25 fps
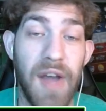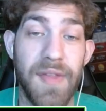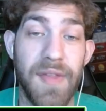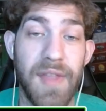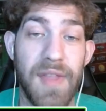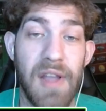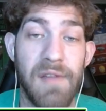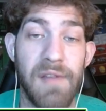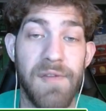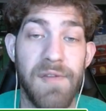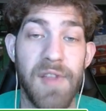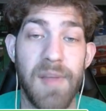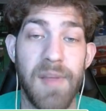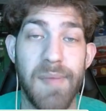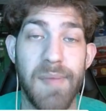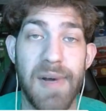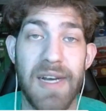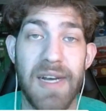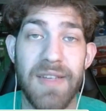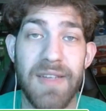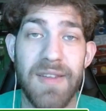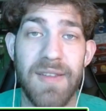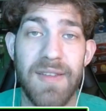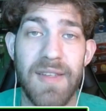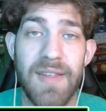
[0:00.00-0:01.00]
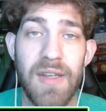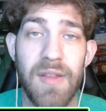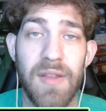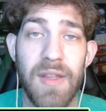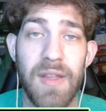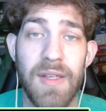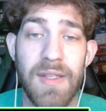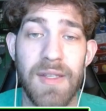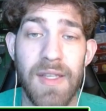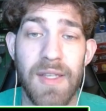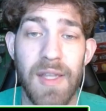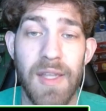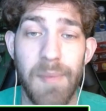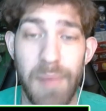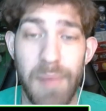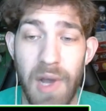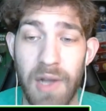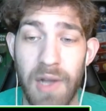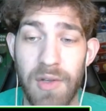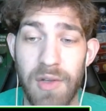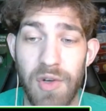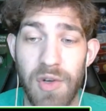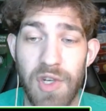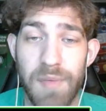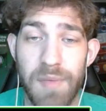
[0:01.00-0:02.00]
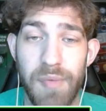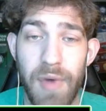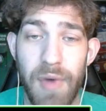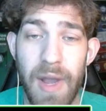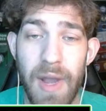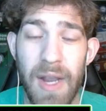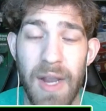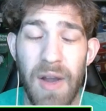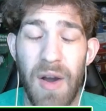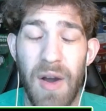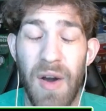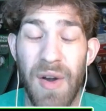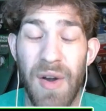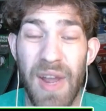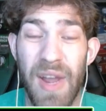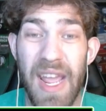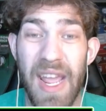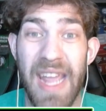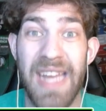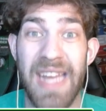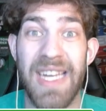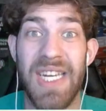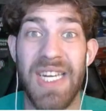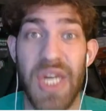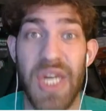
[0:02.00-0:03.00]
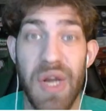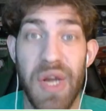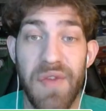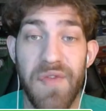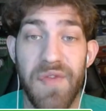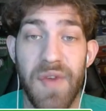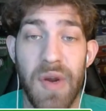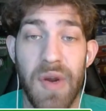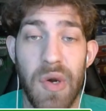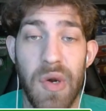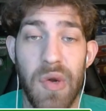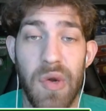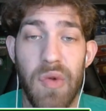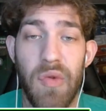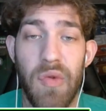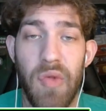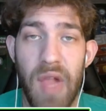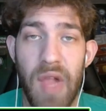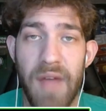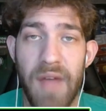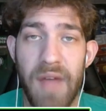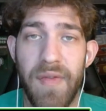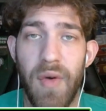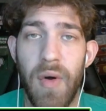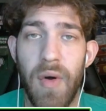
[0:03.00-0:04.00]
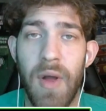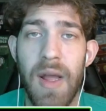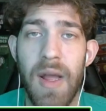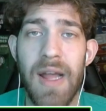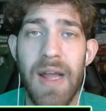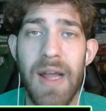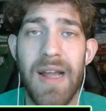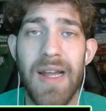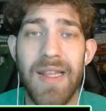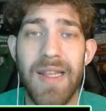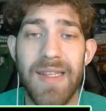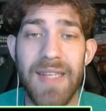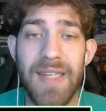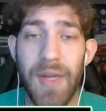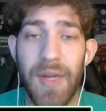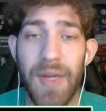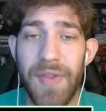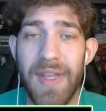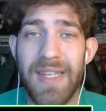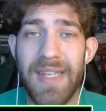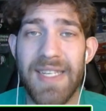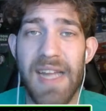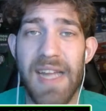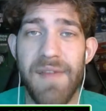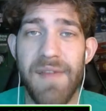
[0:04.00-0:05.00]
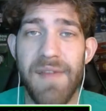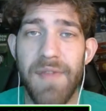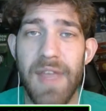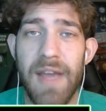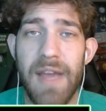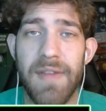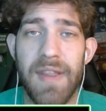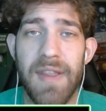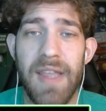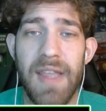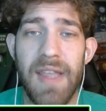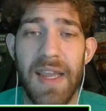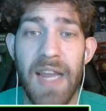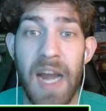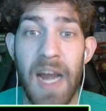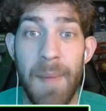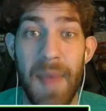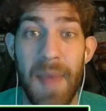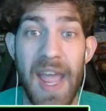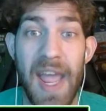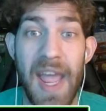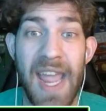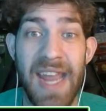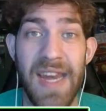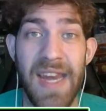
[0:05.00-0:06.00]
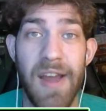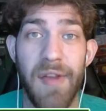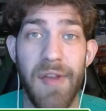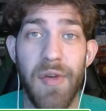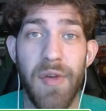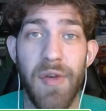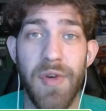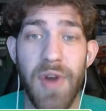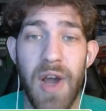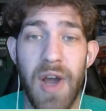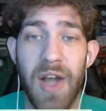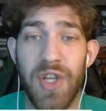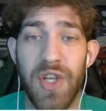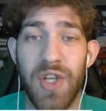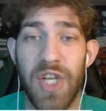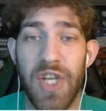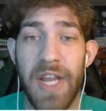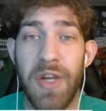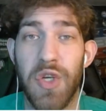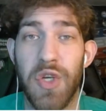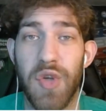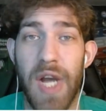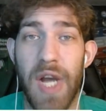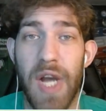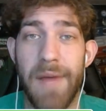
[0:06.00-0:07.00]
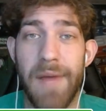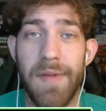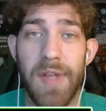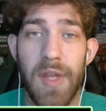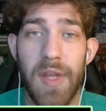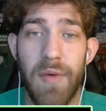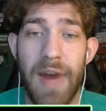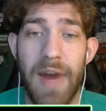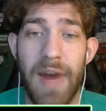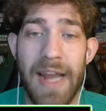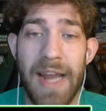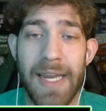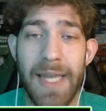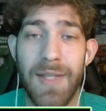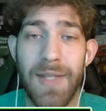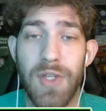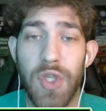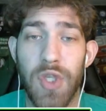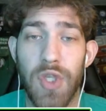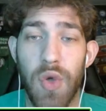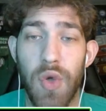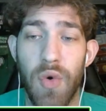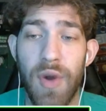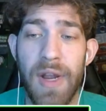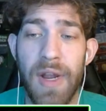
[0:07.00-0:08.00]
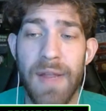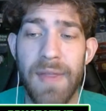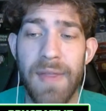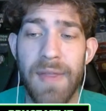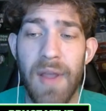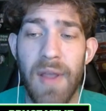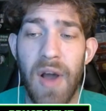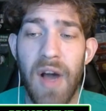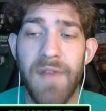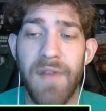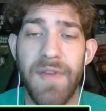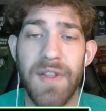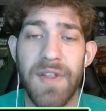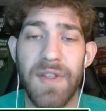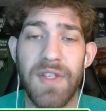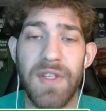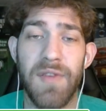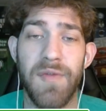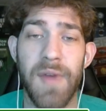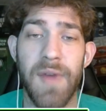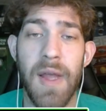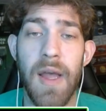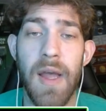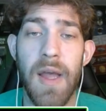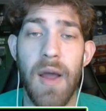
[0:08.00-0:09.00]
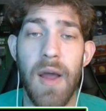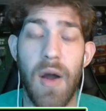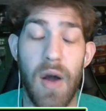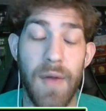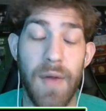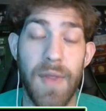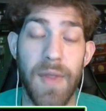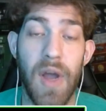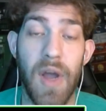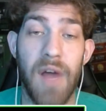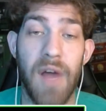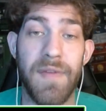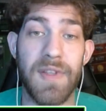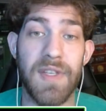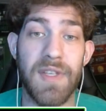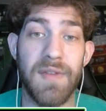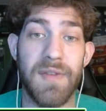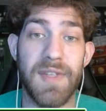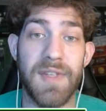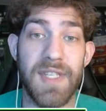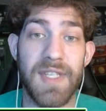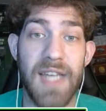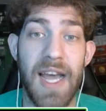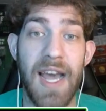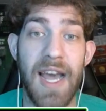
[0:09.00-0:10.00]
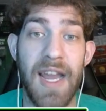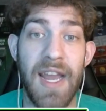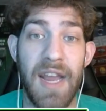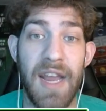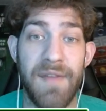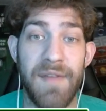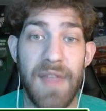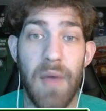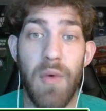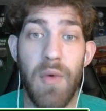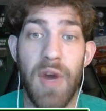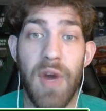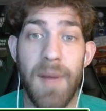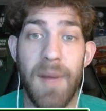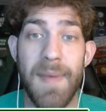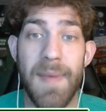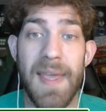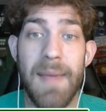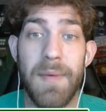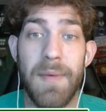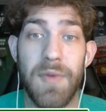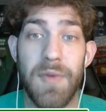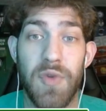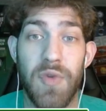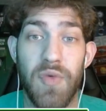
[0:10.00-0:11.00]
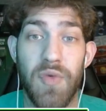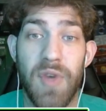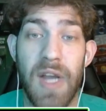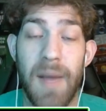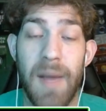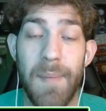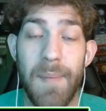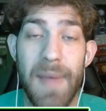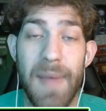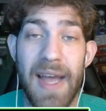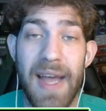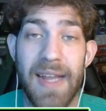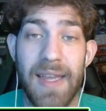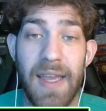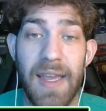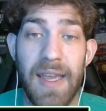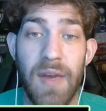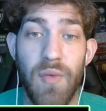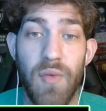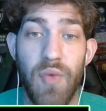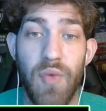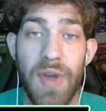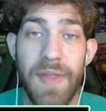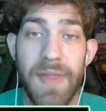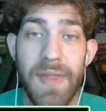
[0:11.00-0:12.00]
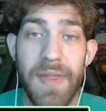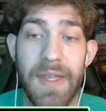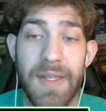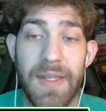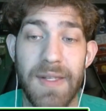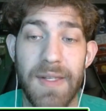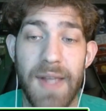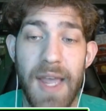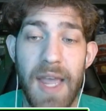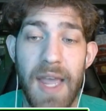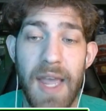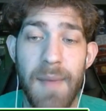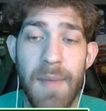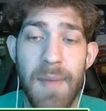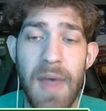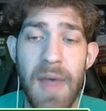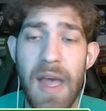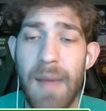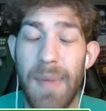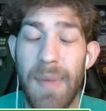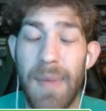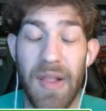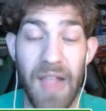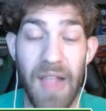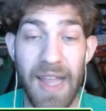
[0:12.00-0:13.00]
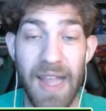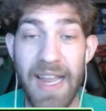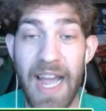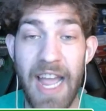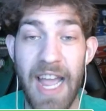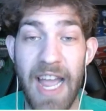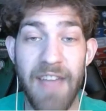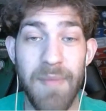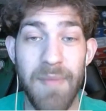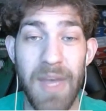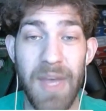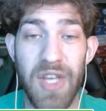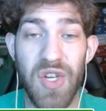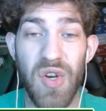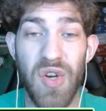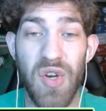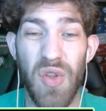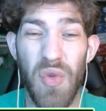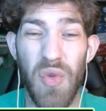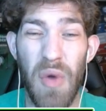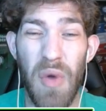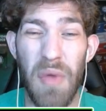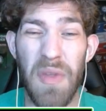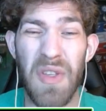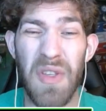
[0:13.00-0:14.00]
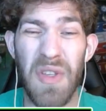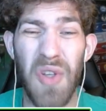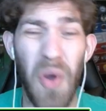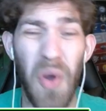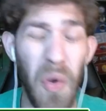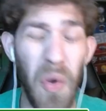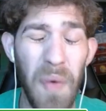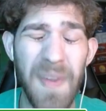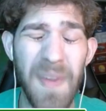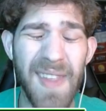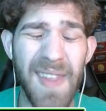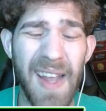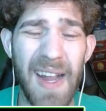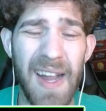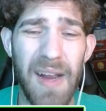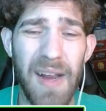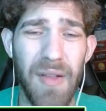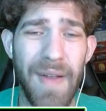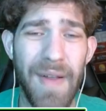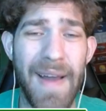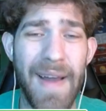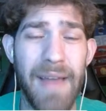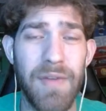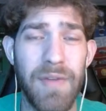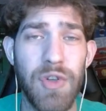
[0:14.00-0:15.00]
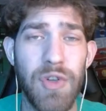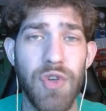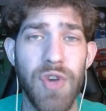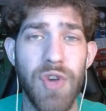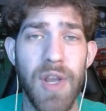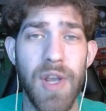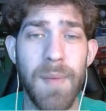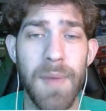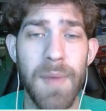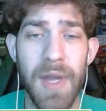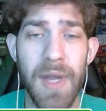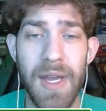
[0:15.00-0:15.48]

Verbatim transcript: there for the Boston Celtics, and the Bucks are just playing on a different level. Celtics definitely have to take it up another notch and drive into the rack and scoring at the offensive on the offensive side if they want to be able to come back and win this game. But like I have mentioned throughout this whole entire live stream,